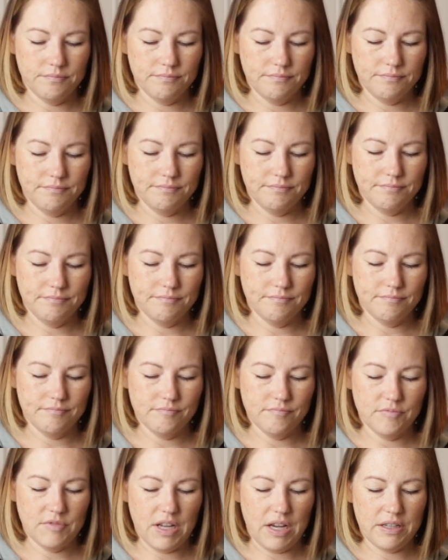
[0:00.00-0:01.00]

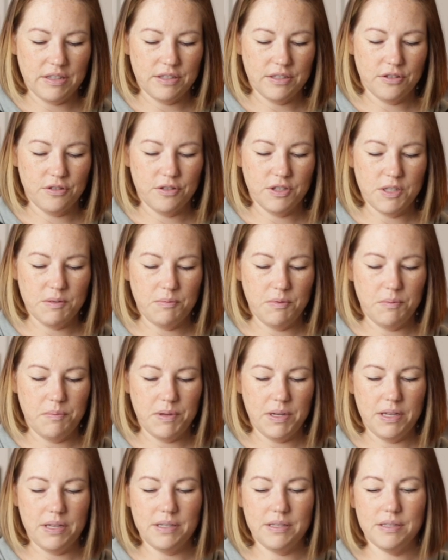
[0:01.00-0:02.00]
Mm, nice crispy
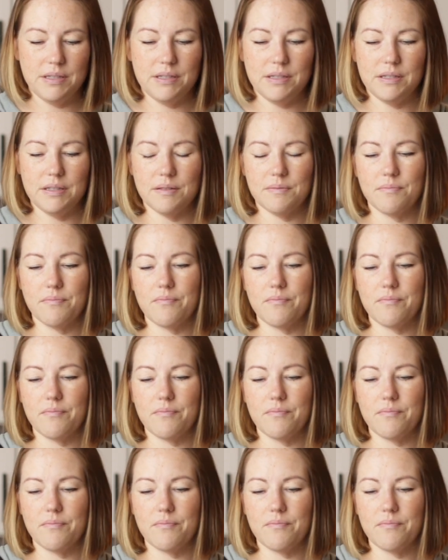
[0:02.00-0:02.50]
piece.